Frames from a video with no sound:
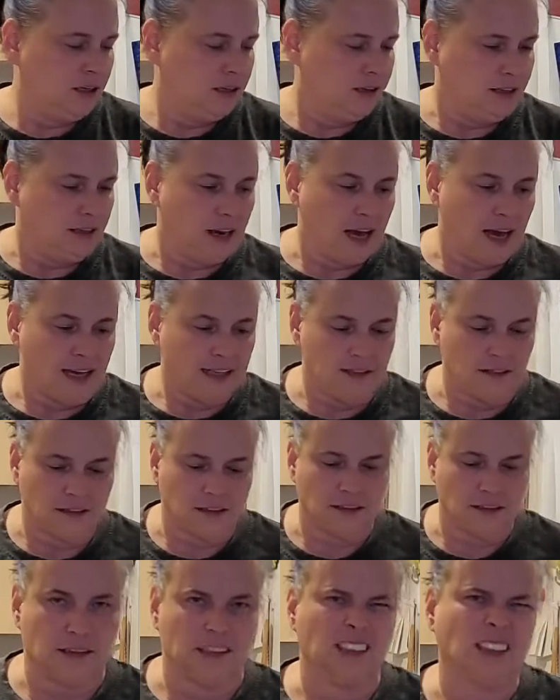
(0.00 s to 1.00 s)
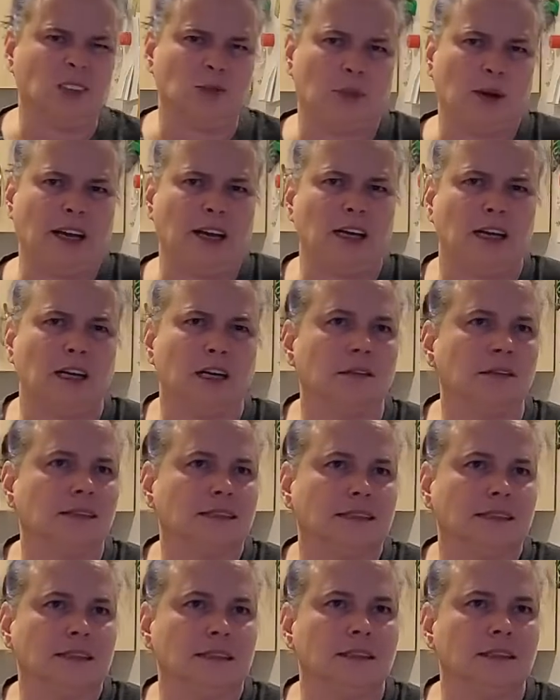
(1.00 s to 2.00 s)
nights, it's about
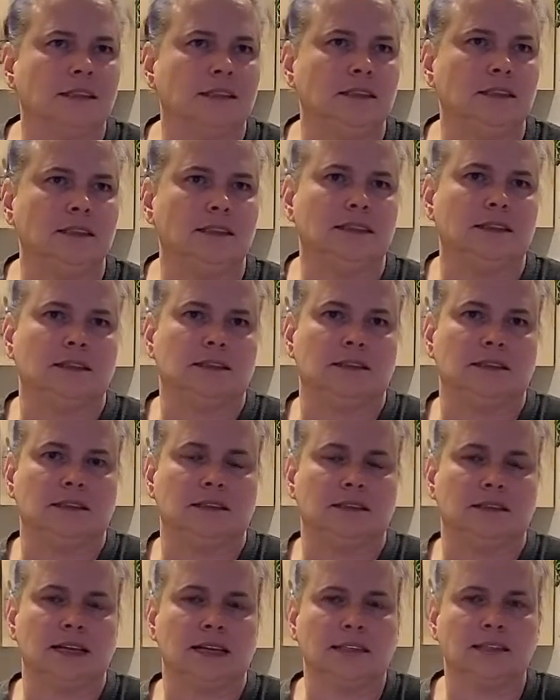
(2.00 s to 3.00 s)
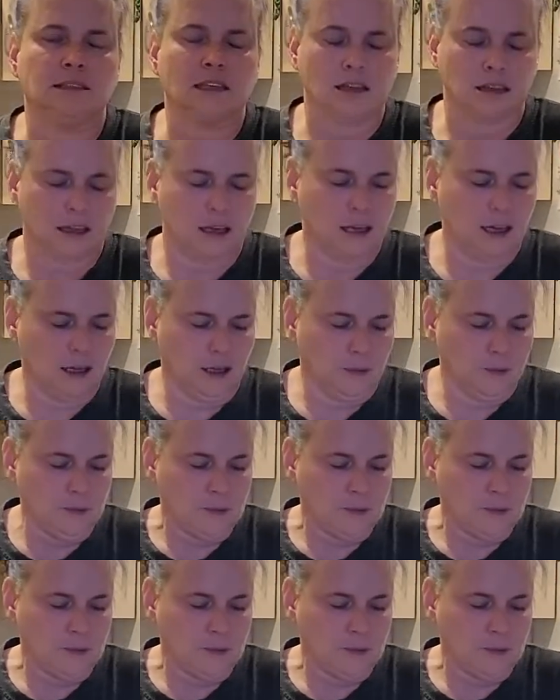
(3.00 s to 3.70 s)
66 nights, I think,